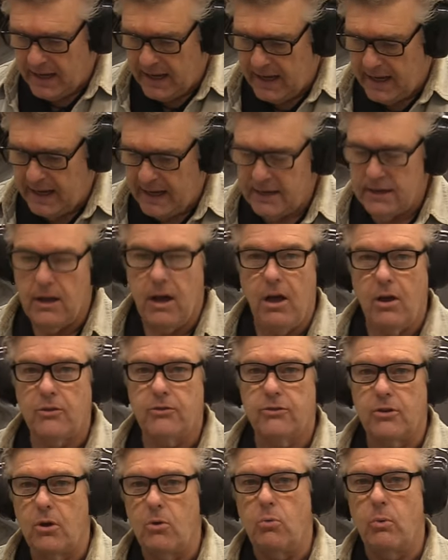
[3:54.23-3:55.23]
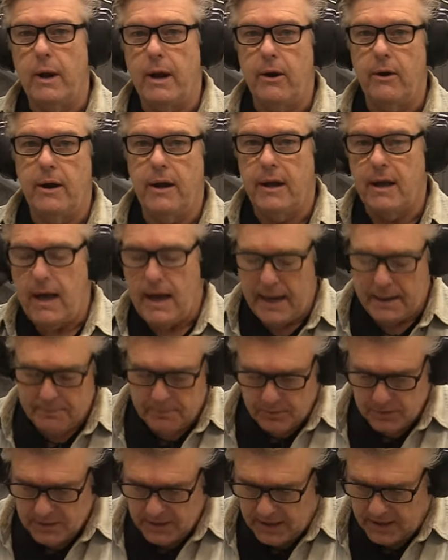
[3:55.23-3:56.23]
and also wearing eye
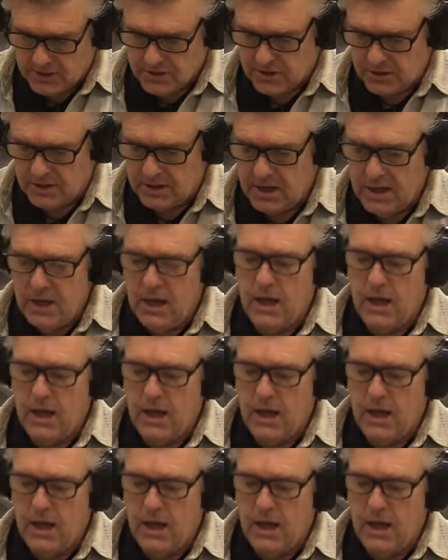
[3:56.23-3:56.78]
protection.